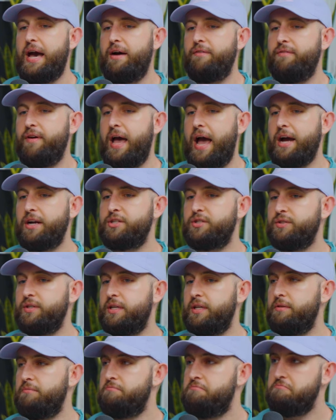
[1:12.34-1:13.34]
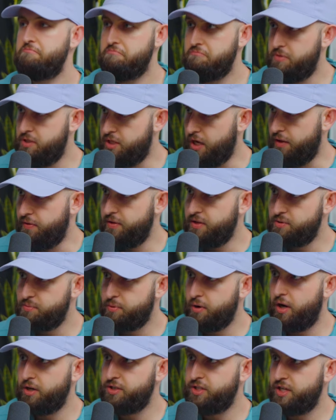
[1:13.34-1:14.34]
have actually done this
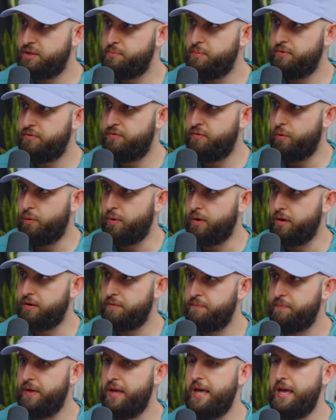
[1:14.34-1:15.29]
project before.